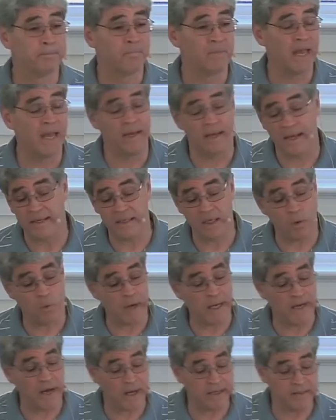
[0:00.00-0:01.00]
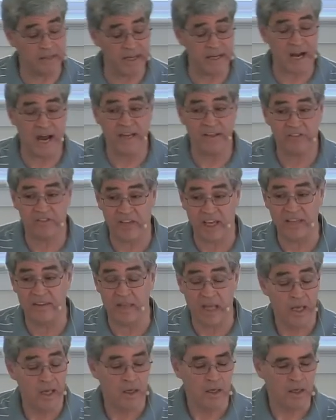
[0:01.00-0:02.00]
I say
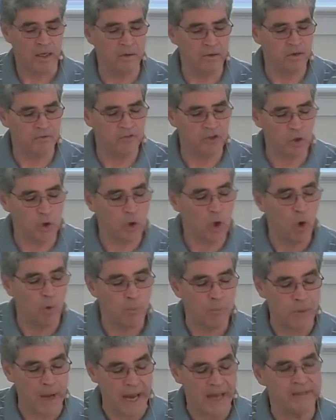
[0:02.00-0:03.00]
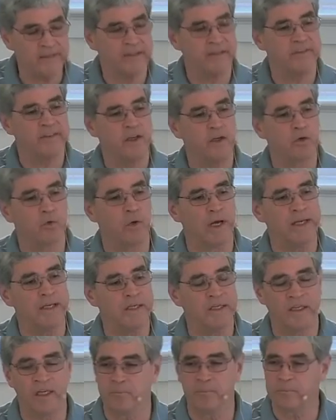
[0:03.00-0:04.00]
that if you go back to the
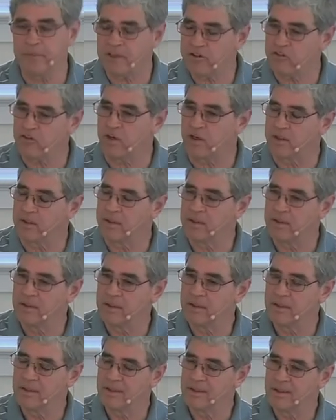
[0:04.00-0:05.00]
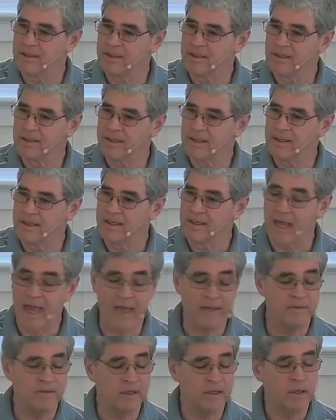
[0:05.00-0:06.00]
Great Commission,
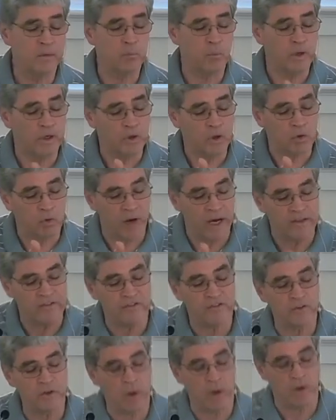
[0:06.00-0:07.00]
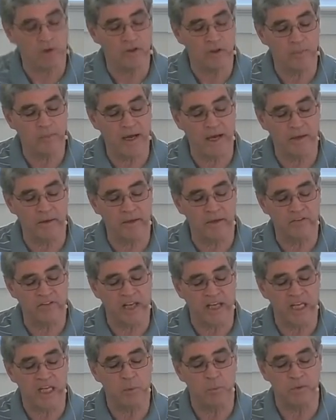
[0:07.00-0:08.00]
and what Christ talked about is
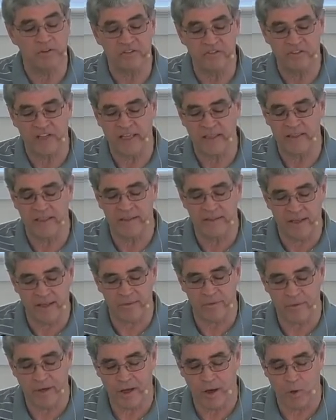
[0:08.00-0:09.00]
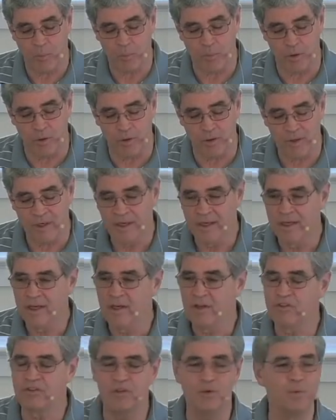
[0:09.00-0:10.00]
that he would send another helper
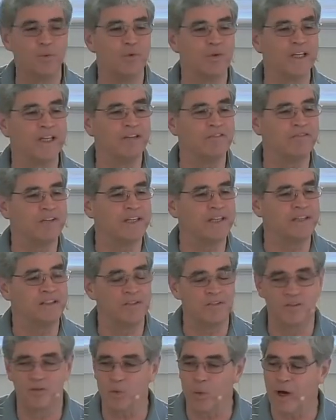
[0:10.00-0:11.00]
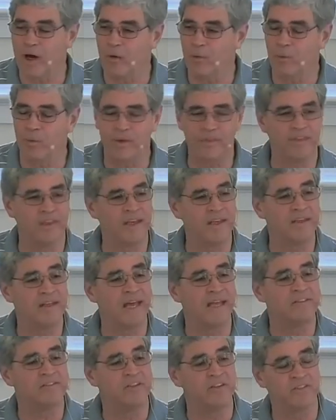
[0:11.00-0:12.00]
to live and dwell within
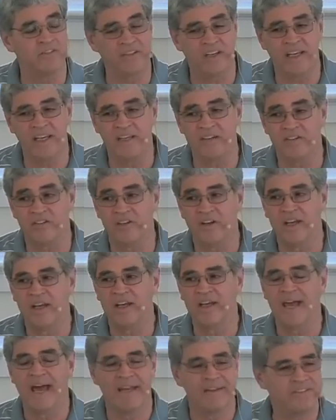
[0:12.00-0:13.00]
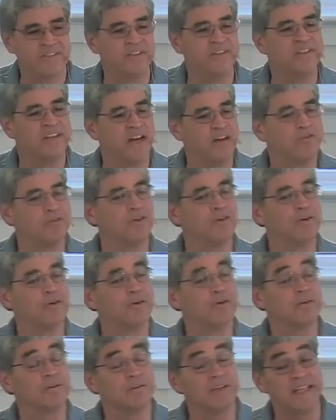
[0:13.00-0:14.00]
and to teach and to never
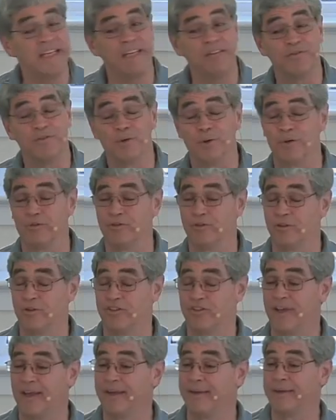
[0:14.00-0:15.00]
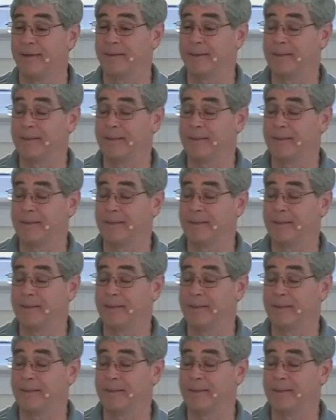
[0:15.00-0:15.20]
leave nor forsake.